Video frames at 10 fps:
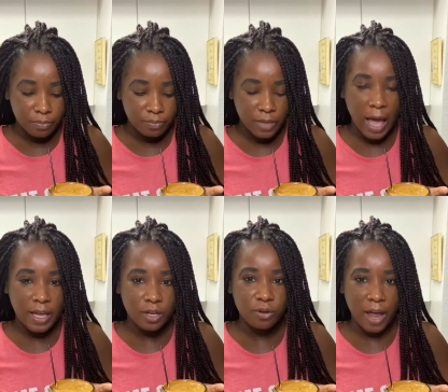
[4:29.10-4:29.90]
I
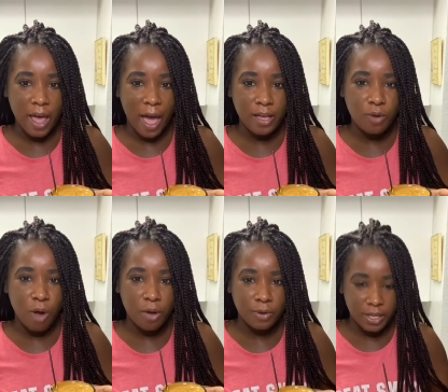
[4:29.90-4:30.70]
can do that. I can
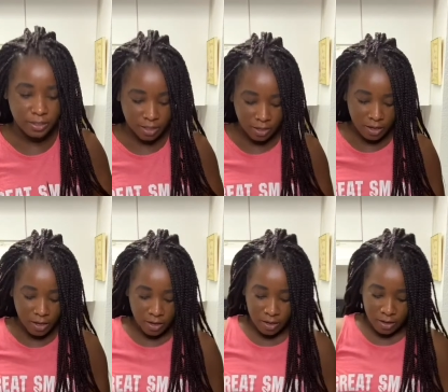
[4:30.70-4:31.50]
rock with this.
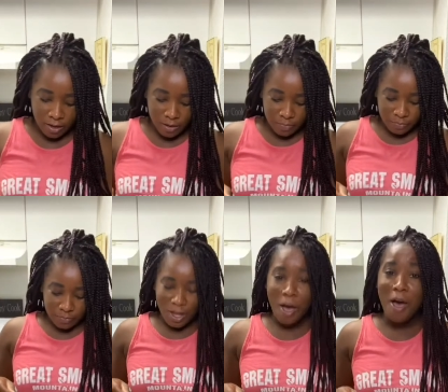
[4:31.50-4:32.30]

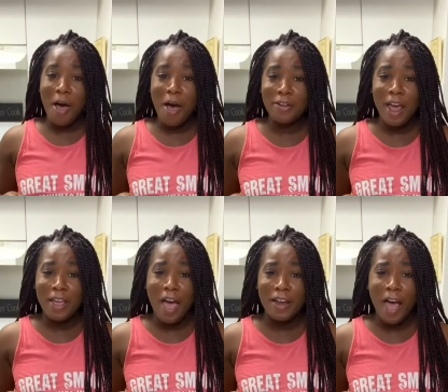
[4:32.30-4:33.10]
Oh, now
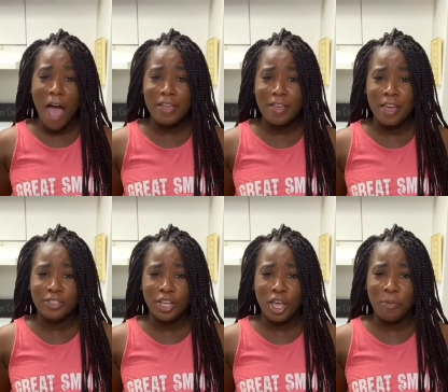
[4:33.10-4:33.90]
y'all know I can get
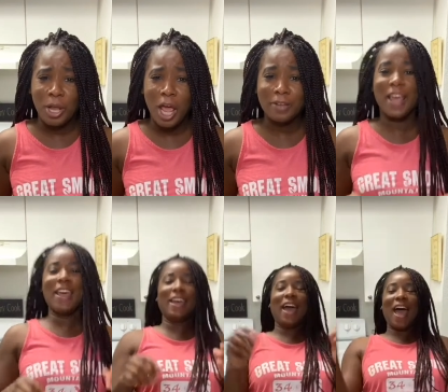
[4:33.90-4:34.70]
jiggy with it.
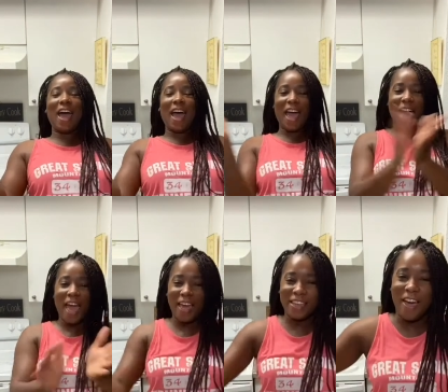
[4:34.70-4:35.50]

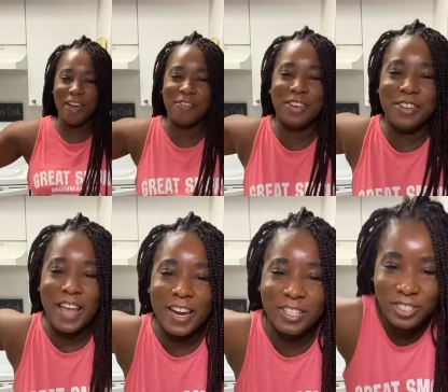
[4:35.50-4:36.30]
Y'all have a good day.
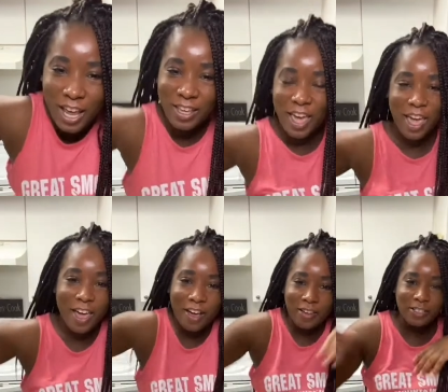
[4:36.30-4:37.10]
This J.
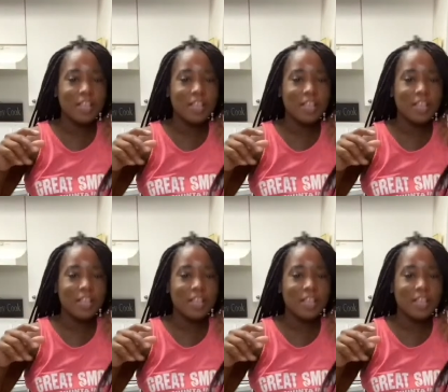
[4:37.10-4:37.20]
Kales.